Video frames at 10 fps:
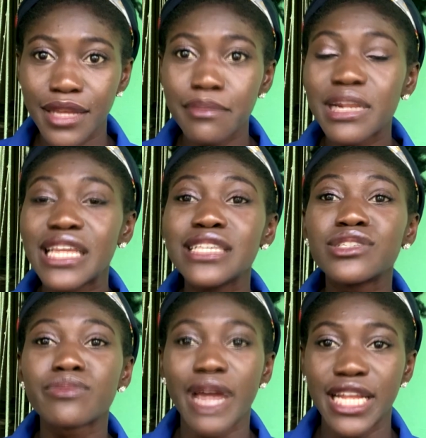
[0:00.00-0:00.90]
please
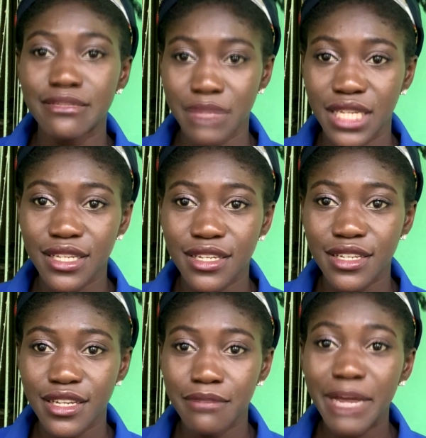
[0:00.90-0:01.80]
write me.
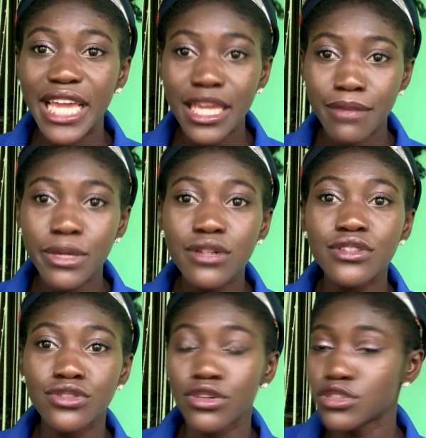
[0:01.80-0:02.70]
My email
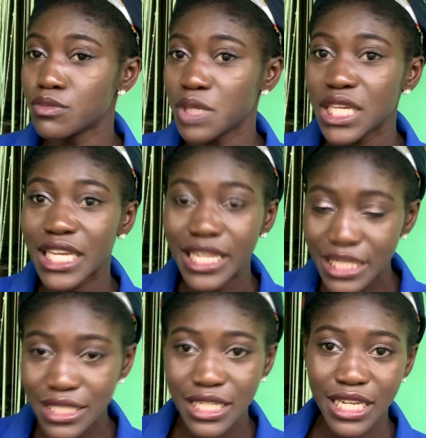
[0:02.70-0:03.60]
is going to be
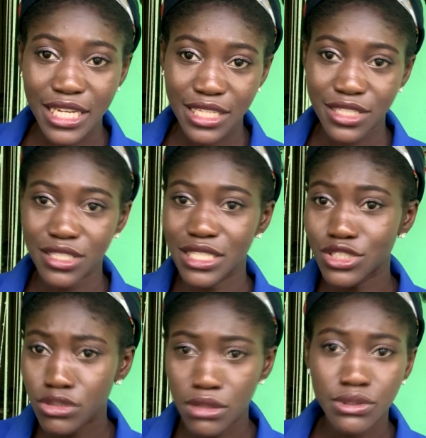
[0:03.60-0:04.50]
in the
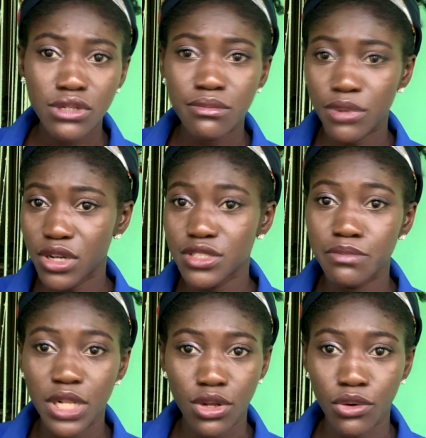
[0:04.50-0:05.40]
description box
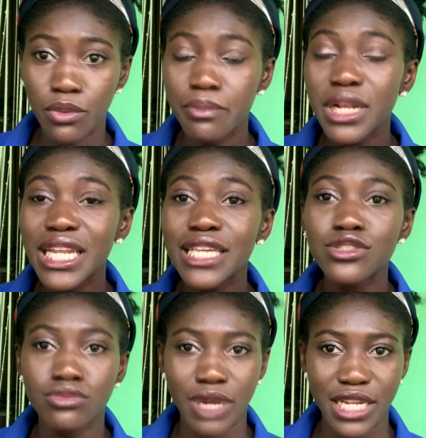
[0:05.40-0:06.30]
below. Please
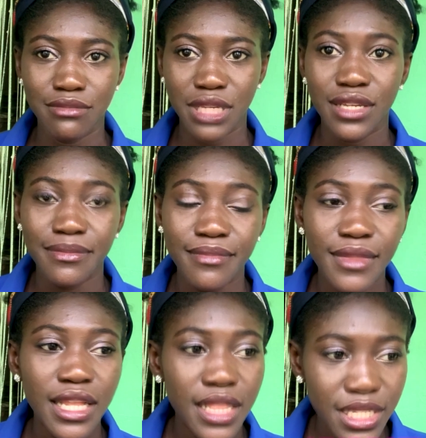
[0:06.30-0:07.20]
write me.
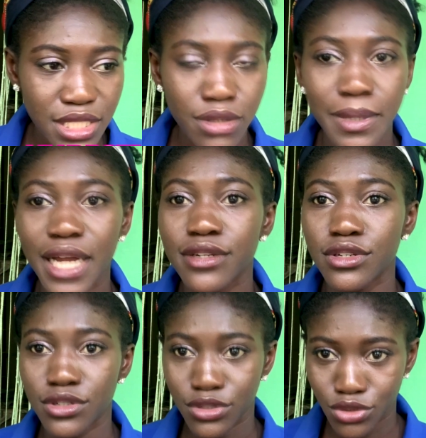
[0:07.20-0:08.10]
Let's go back
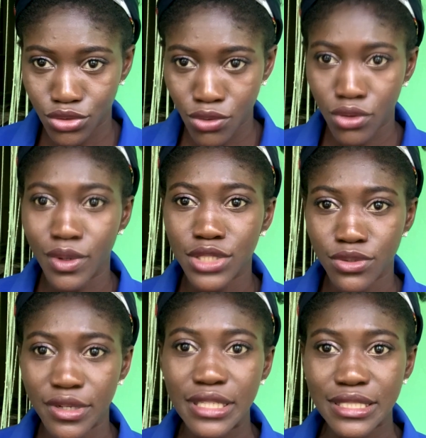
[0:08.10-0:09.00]
to
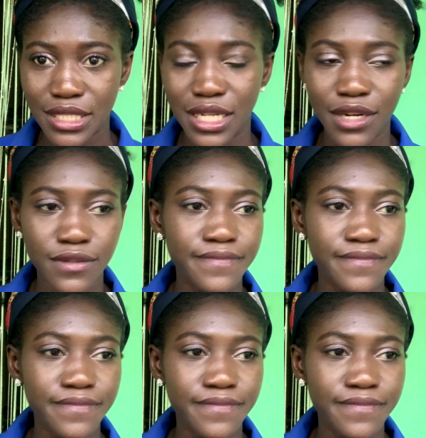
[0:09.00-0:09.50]
Oluwatoyin Salau.